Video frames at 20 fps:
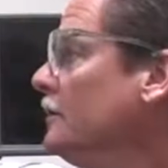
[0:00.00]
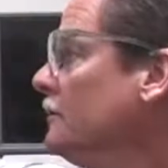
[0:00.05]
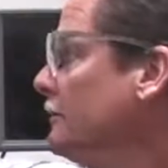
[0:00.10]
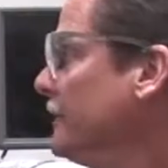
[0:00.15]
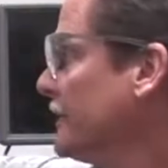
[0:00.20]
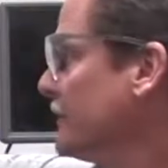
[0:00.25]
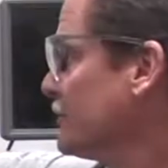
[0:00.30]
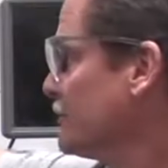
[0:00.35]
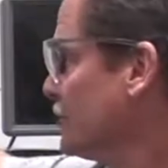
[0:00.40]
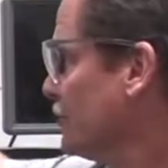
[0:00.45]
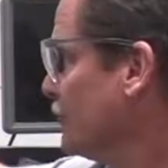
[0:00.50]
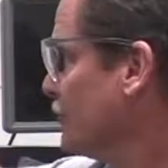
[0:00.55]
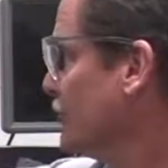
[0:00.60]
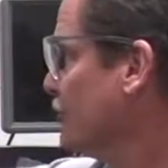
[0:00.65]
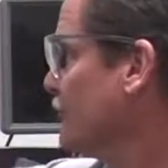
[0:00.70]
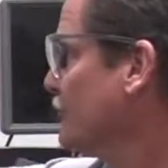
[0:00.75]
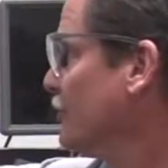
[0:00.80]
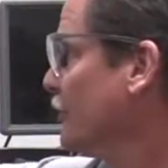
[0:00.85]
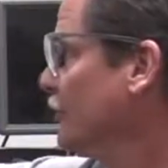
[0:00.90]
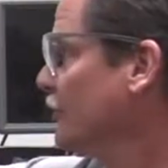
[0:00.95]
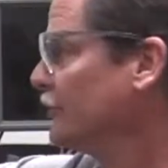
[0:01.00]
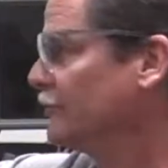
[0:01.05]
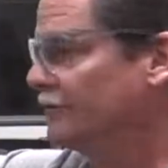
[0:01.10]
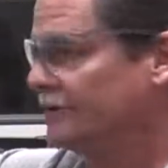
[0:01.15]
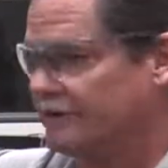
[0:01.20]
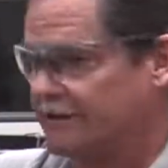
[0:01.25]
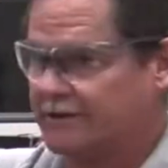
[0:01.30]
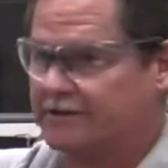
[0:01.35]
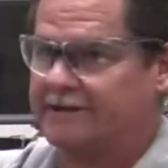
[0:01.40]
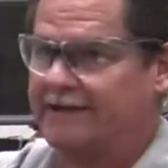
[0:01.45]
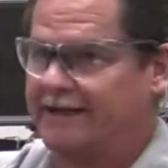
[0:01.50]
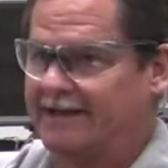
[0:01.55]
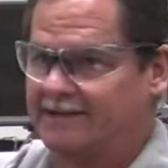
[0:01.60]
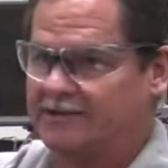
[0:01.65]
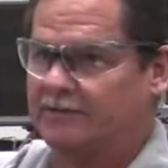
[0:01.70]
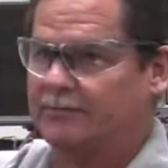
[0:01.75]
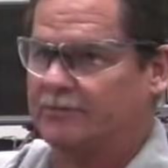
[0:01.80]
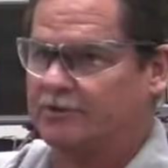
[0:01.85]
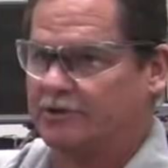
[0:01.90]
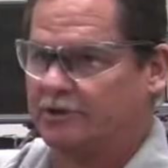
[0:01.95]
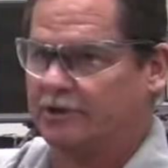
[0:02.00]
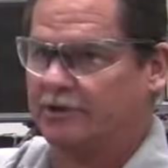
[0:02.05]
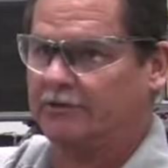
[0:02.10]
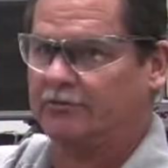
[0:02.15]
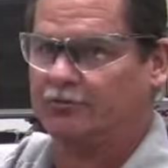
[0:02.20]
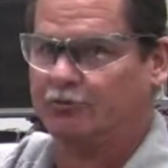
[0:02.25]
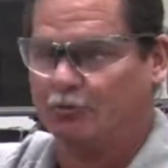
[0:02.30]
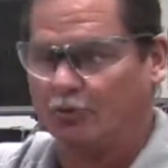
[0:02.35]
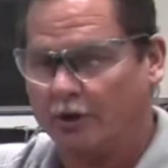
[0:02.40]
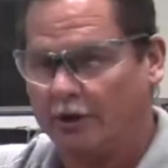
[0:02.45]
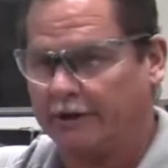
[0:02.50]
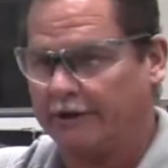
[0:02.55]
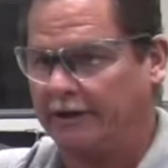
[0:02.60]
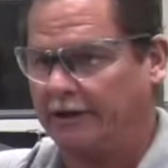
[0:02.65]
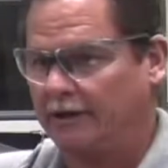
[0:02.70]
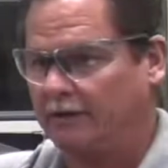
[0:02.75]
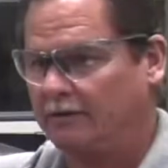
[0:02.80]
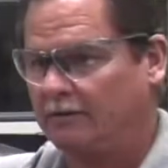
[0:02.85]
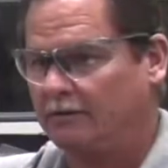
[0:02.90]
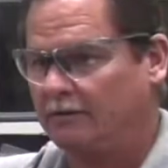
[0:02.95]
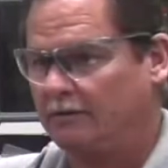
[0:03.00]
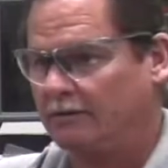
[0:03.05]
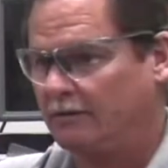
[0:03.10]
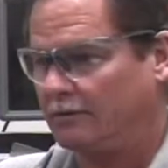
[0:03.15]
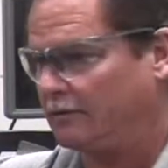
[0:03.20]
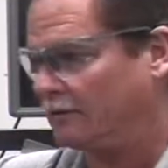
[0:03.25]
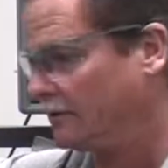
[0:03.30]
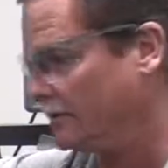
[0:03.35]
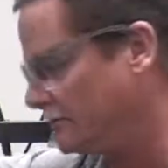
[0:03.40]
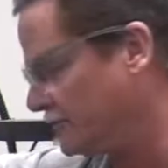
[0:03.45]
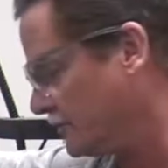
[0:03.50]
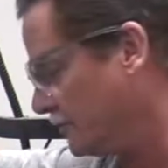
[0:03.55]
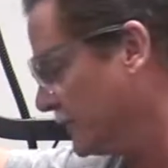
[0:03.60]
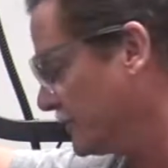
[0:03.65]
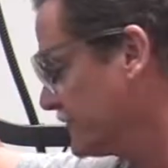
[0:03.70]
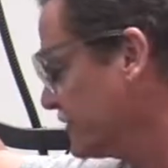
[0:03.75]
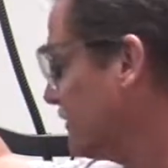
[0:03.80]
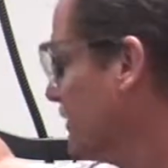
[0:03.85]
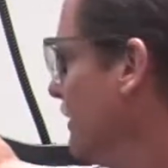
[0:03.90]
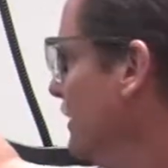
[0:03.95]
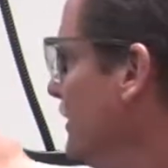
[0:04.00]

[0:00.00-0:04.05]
make sure you turn this as the machine's running. All right, so let's